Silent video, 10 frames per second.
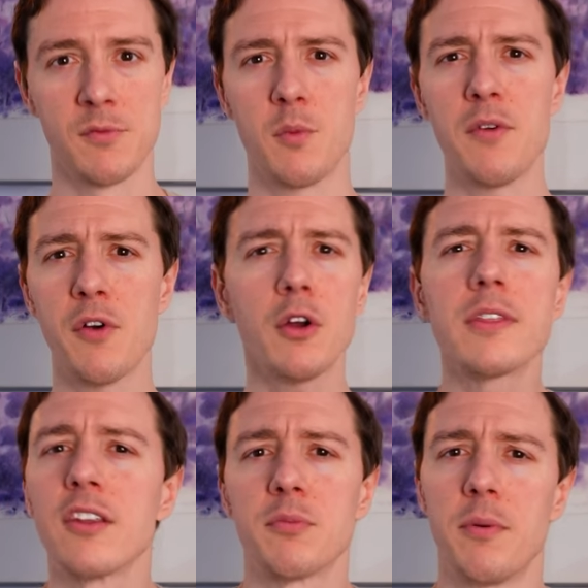We've
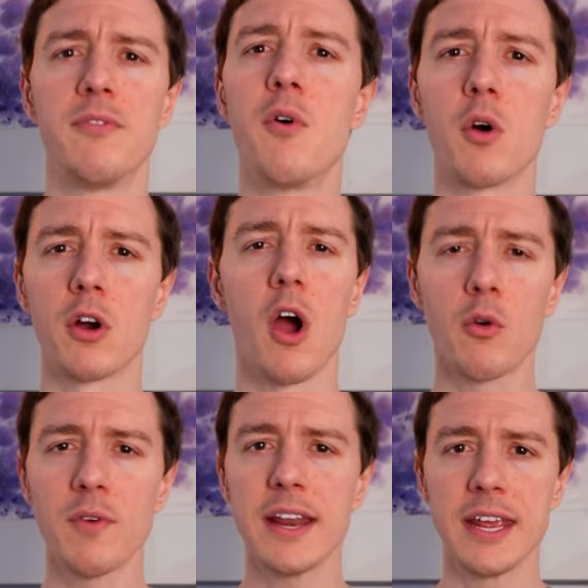heard this before
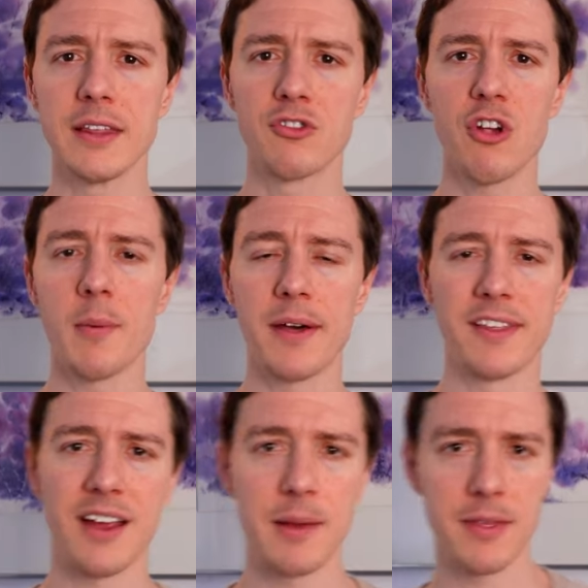already in the show by
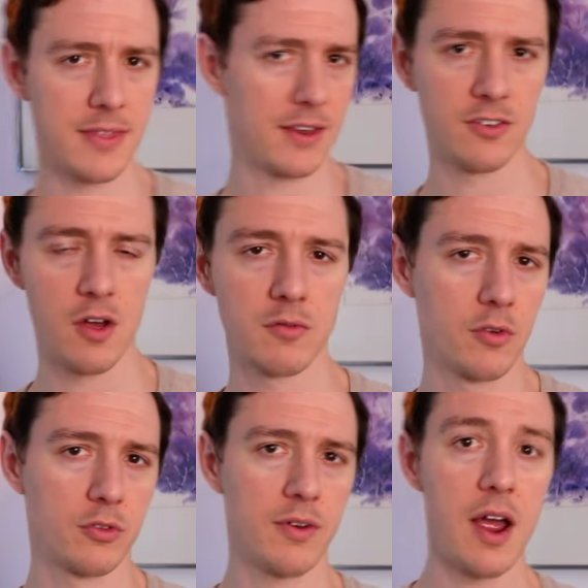the time that this song
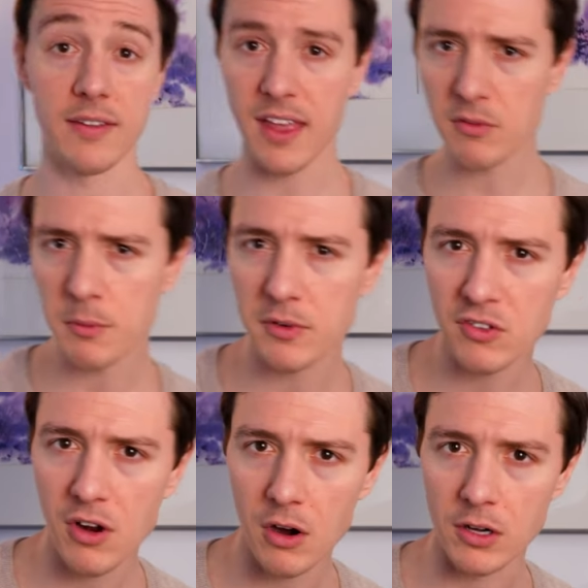rolls around. That's where we
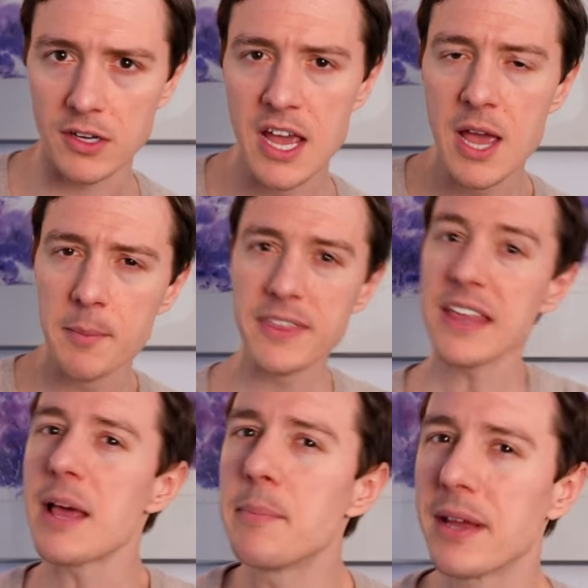start. But
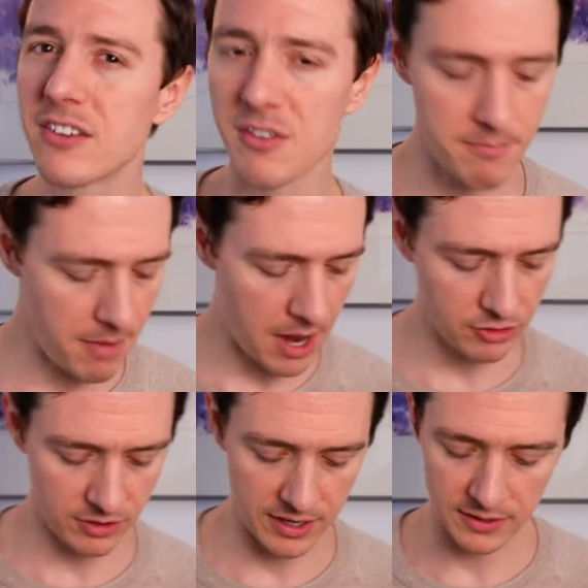then that begins to
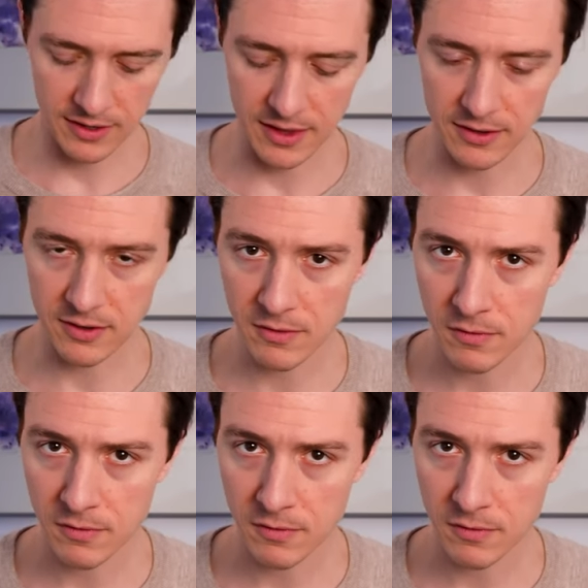modulate into this.